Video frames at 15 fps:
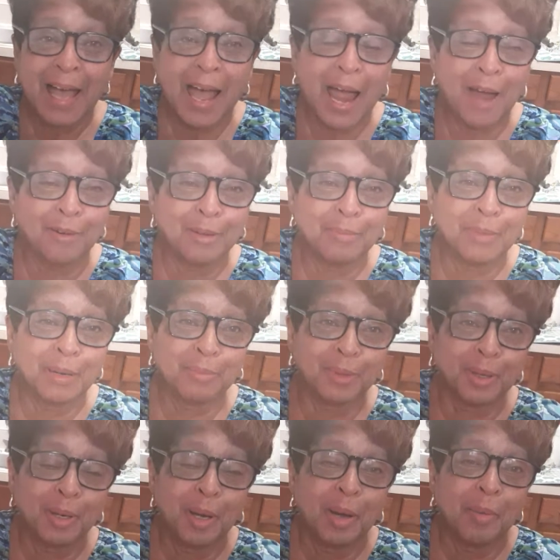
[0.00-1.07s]
I
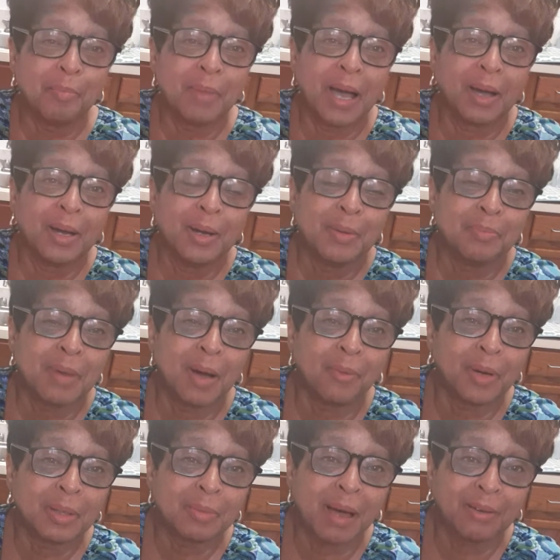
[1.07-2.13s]
remember
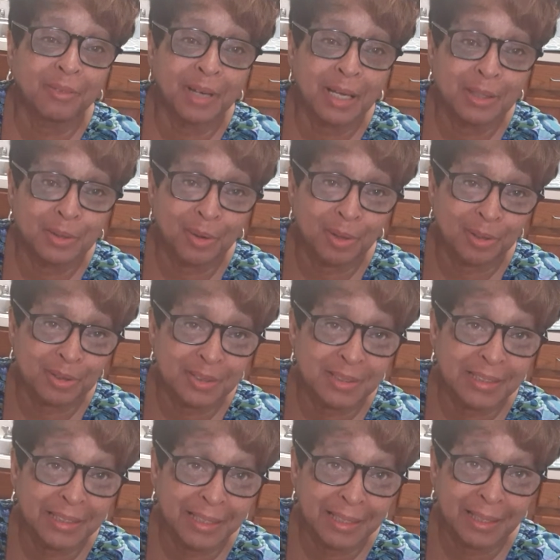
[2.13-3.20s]
one of my granddaughters,
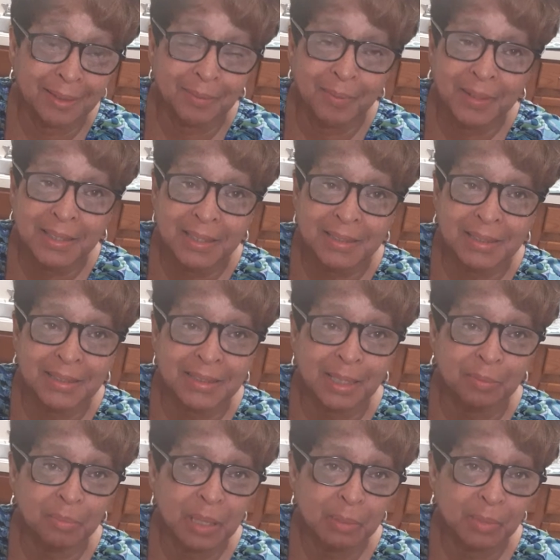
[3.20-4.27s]
Lydia, she said,
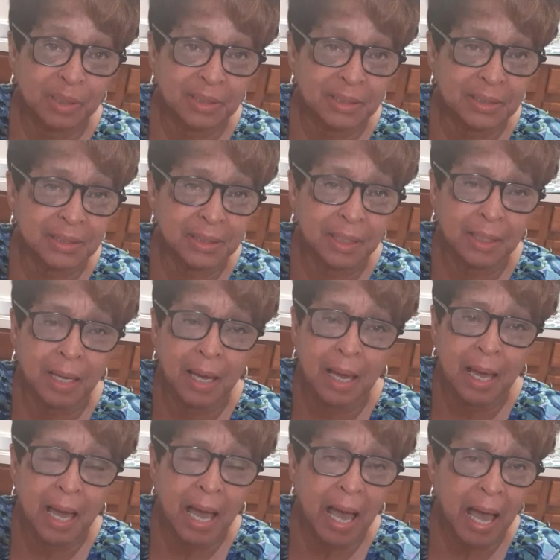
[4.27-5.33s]
Mima, she said,
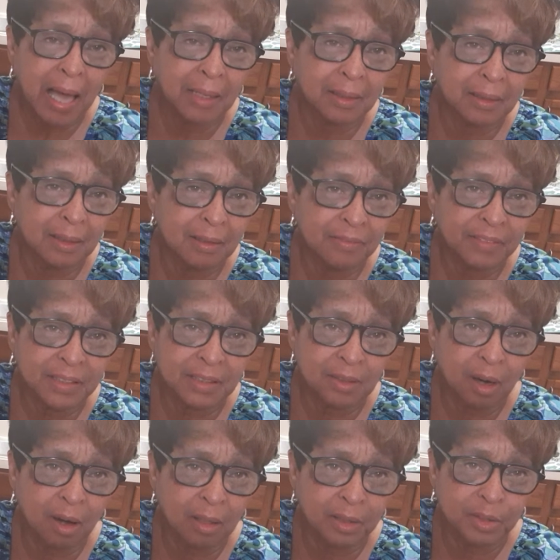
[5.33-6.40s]
I love the
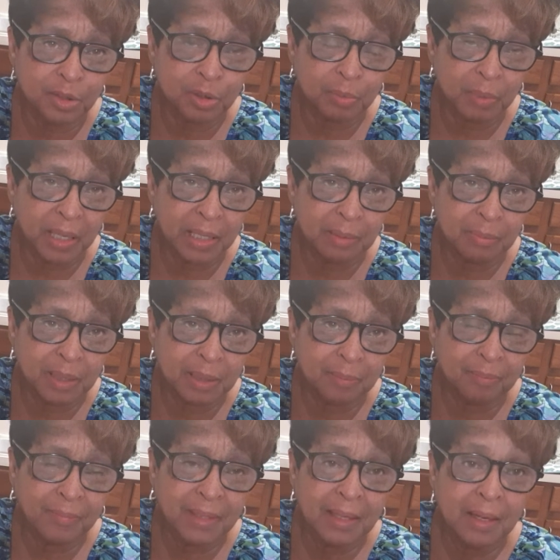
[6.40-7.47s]
doll that you made me,
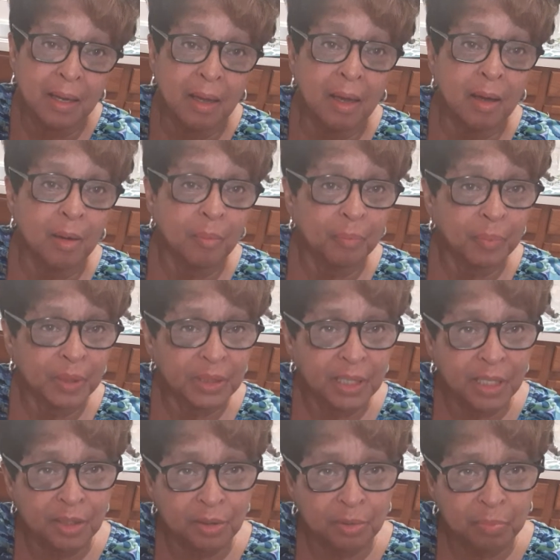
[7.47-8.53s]
but
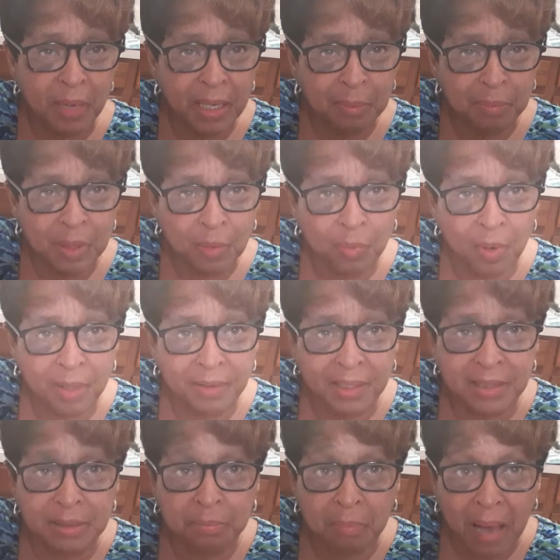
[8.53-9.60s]
can you make me one
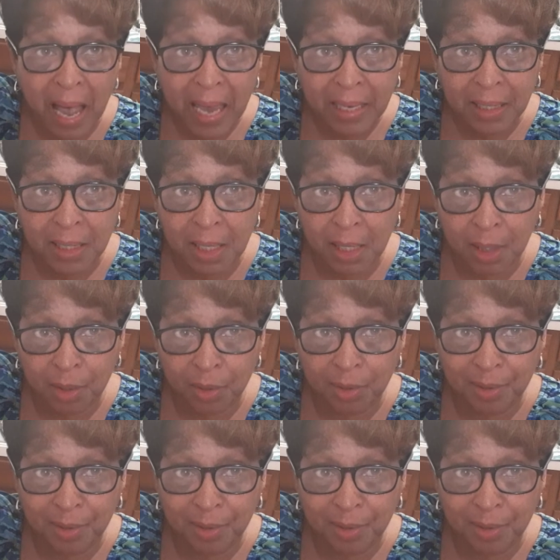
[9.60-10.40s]
that's my color?